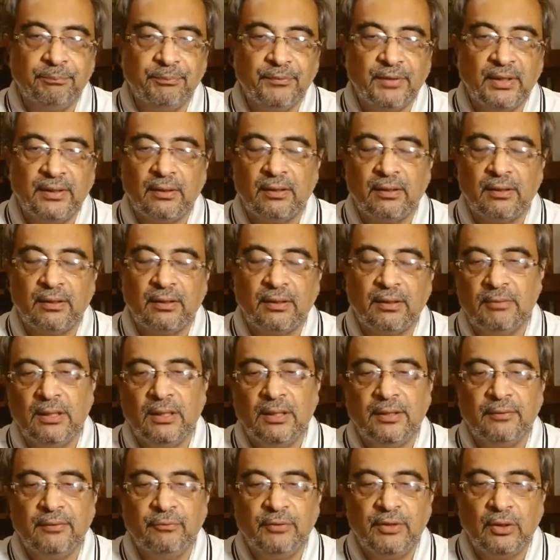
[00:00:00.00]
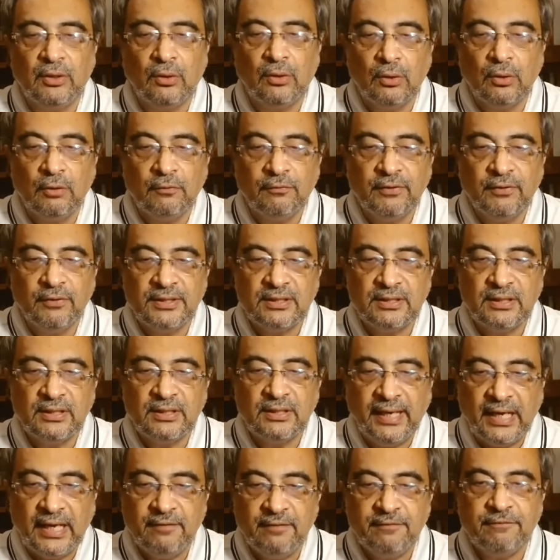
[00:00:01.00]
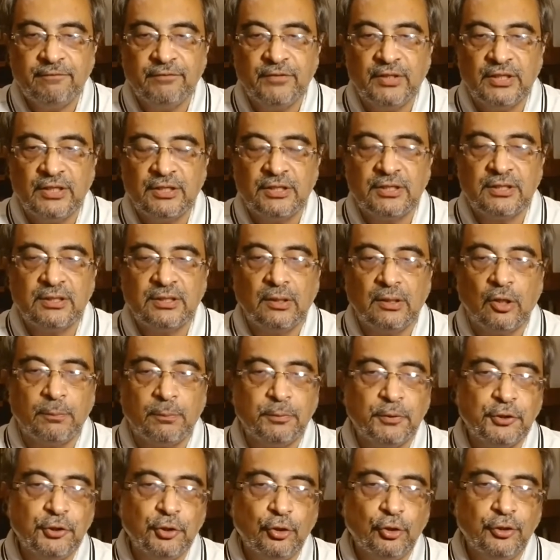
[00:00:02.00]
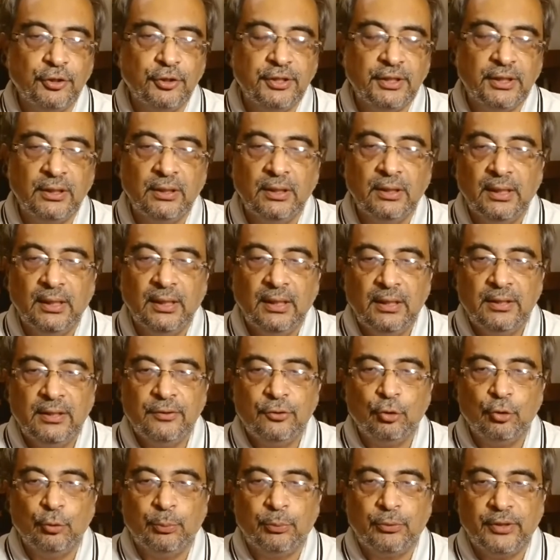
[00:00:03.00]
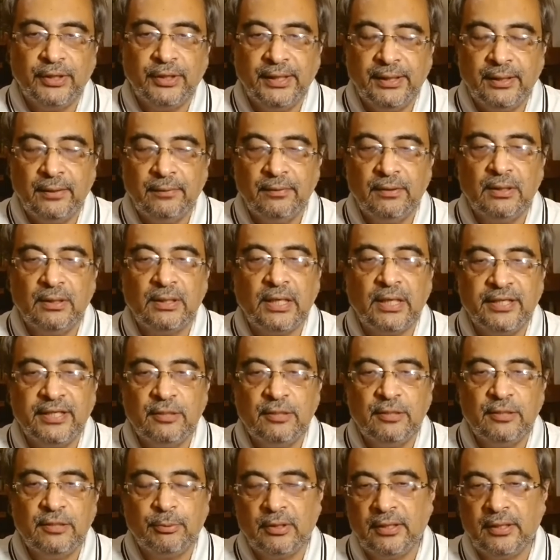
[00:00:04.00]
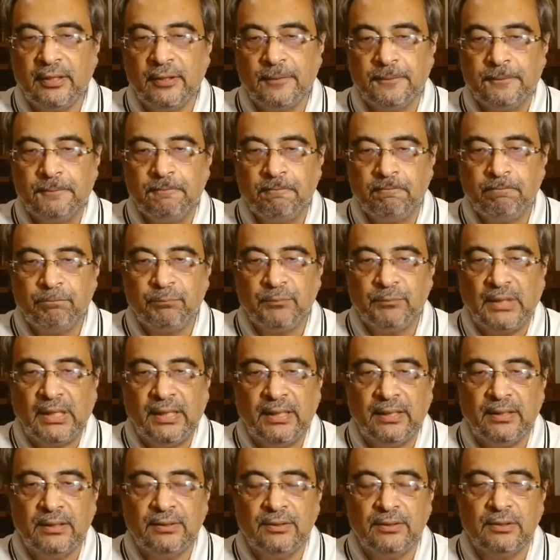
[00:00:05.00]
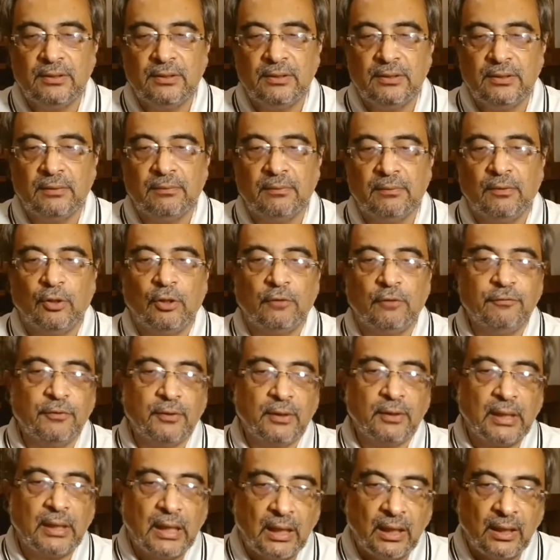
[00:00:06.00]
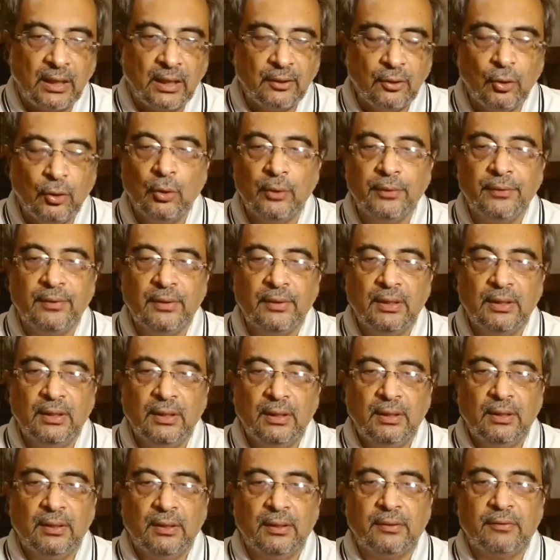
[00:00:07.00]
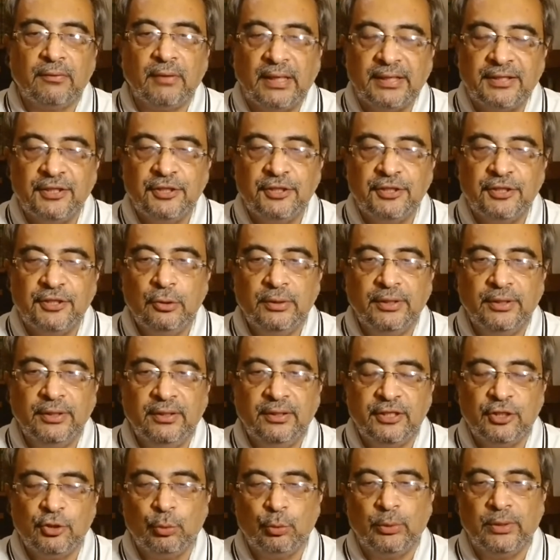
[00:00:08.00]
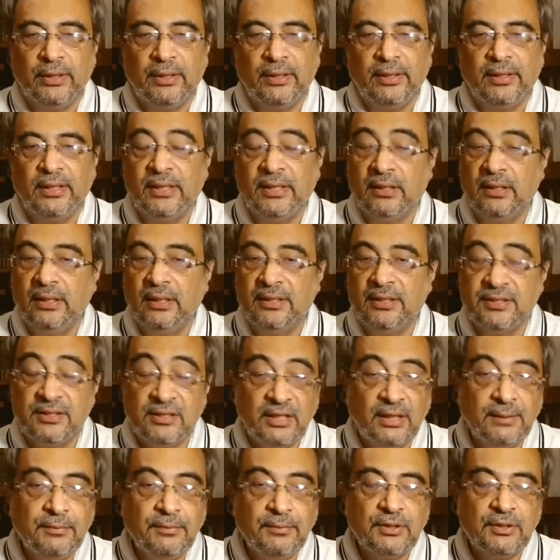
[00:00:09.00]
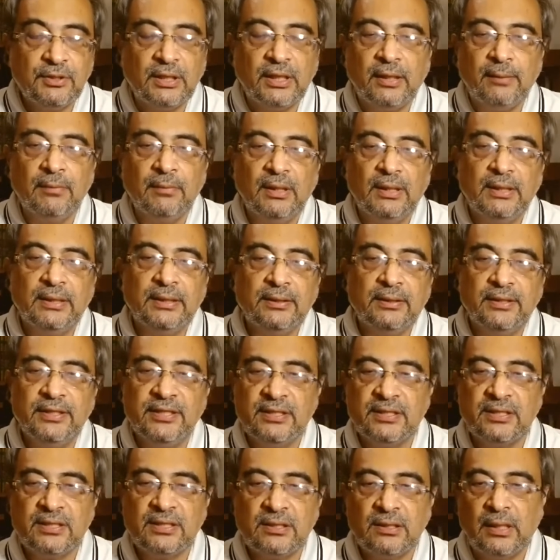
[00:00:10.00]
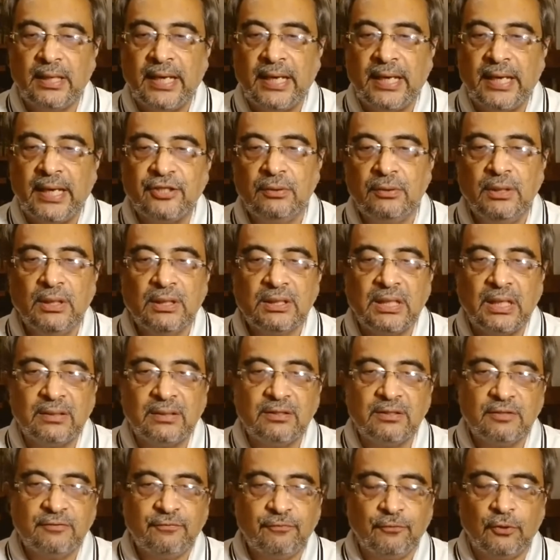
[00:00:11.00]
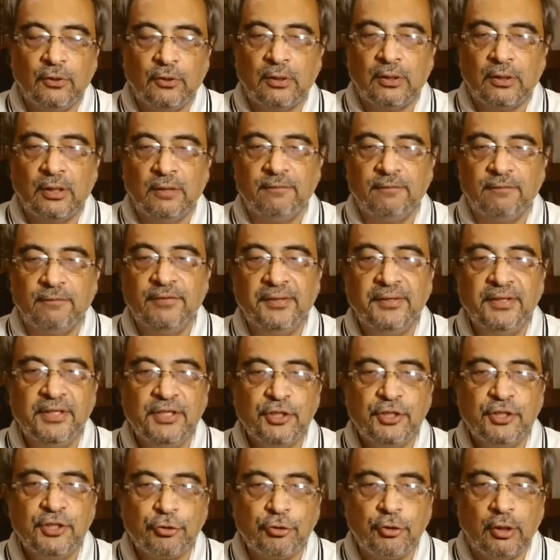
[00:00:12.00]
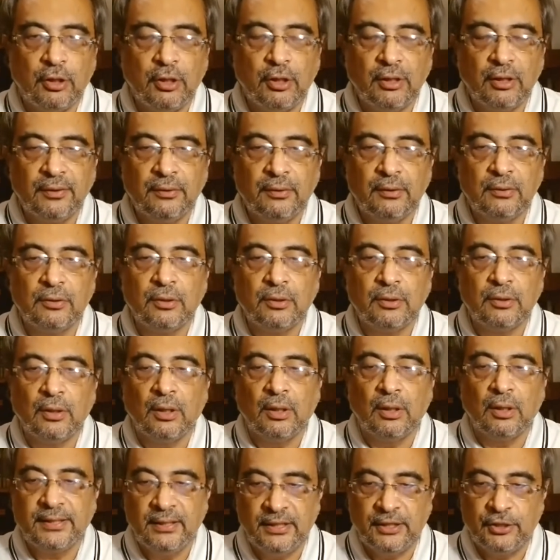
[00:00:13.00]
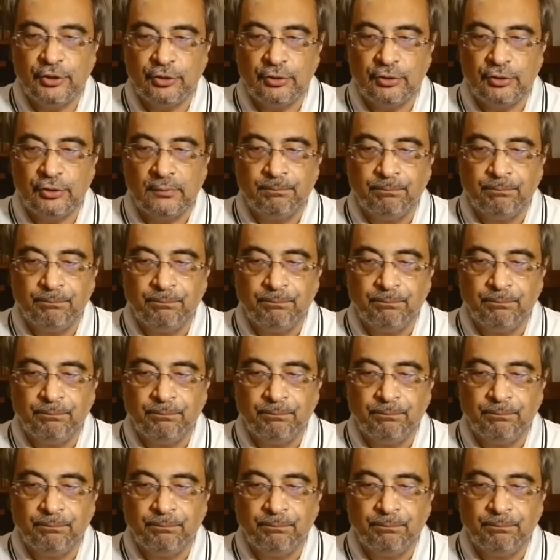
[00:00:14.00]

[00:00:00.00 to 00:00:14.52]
in the Ramadan, we all of us have this opportunity to pray the night prayer and uh, offer our own gratitude in this way. And at the same time, this actually accounts for a very strong God connection.